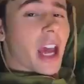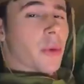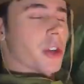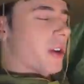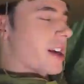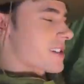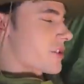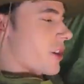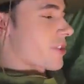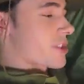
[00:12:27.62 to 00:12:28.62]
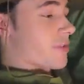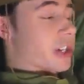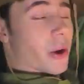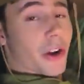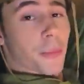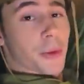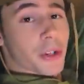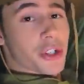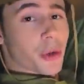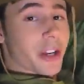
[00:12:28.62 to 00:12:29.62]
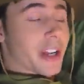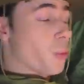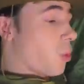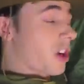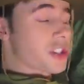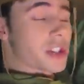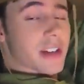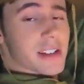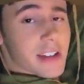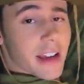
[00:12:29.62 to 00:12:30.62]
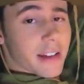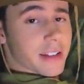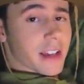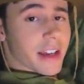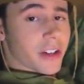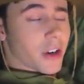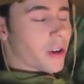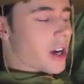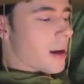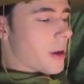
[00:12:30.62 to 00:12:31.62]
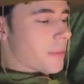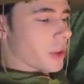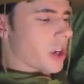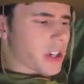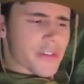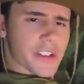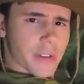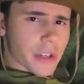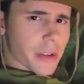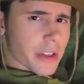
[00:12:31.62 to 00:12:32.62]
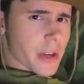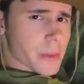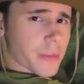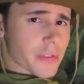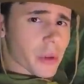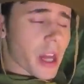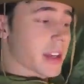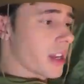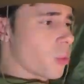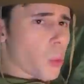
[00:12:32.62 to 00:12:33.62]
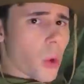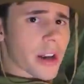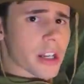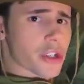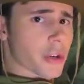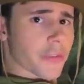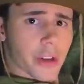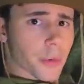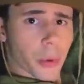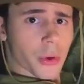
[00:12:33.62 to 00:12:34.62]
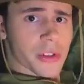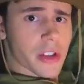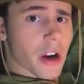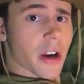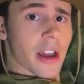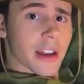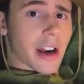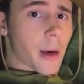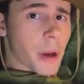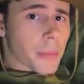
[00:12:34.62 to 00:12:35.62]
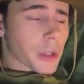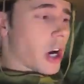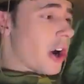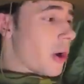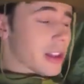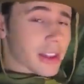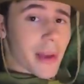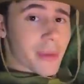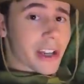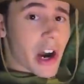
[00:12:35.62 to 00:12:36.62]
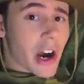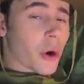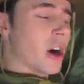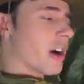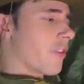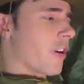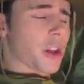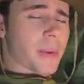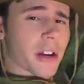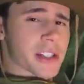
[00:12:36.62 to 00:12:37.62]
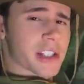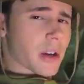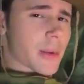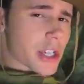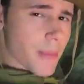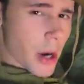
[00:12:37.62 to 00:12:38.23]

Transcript: Anyway, you guys, that's all for this video. I hope you enjoyed it. What should I send Diego? Comment below. Give this video a thumbs up if you like it. What is your favorite porn star? Comment below. Let me know. Follow me on Instagram at Jay